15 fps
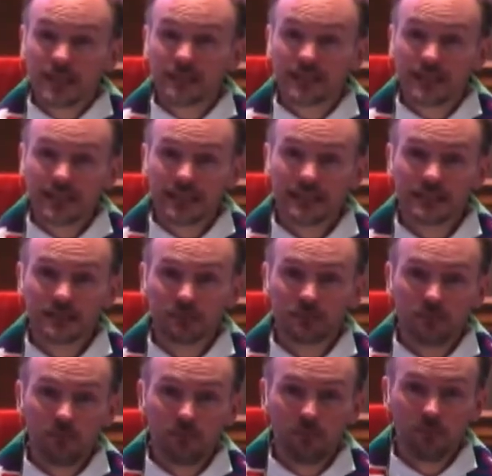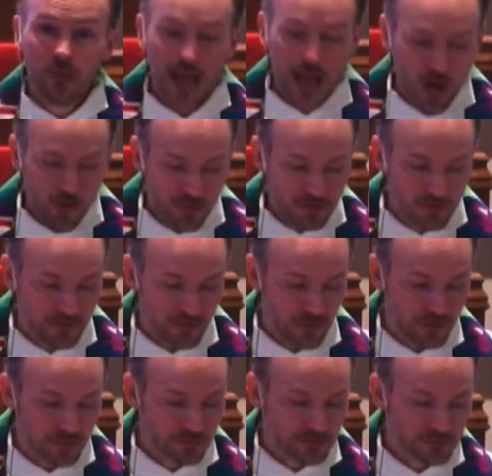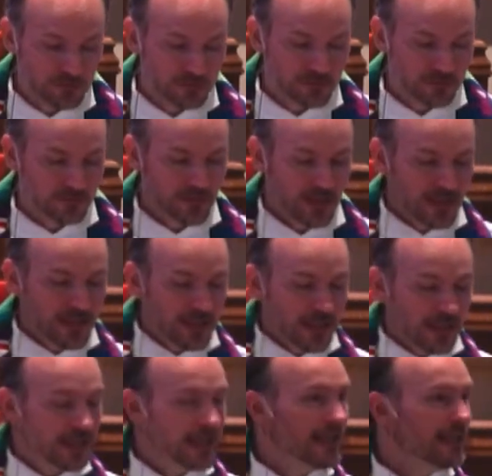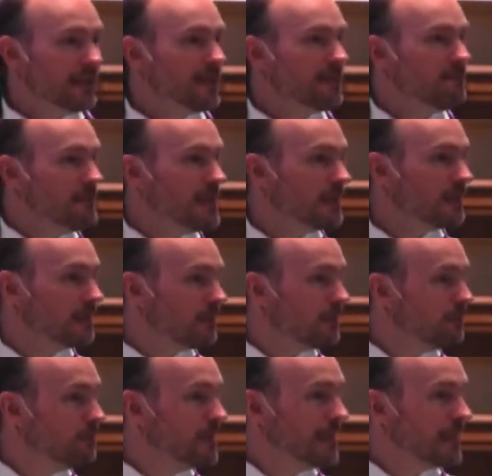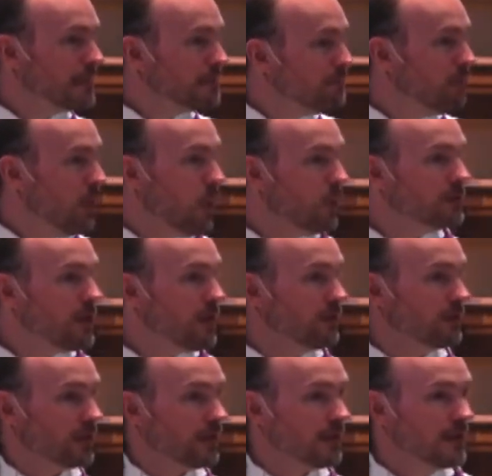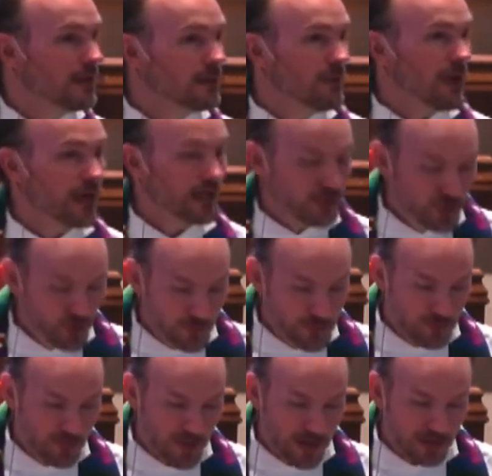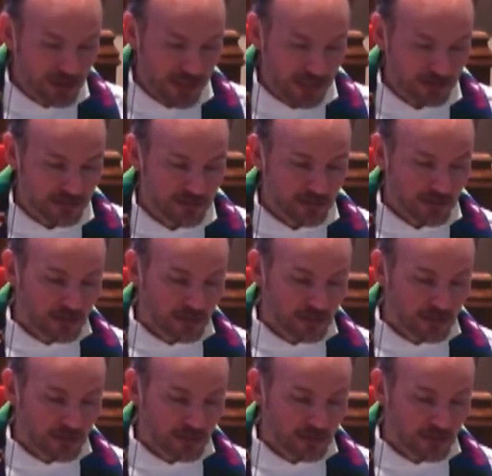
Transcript: it's powerful. In the middle of being bowled over by a human project,